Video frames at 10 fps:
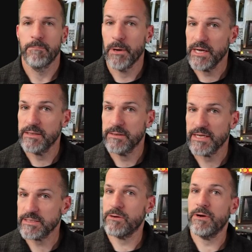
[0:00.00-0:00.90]
But
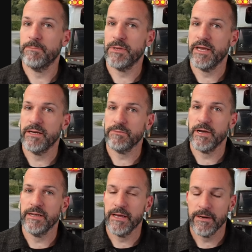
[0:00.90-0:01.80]
that's how I'm playing it
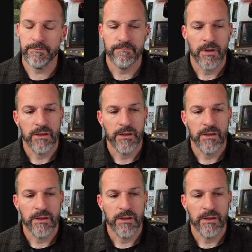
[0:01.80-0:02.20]
right now.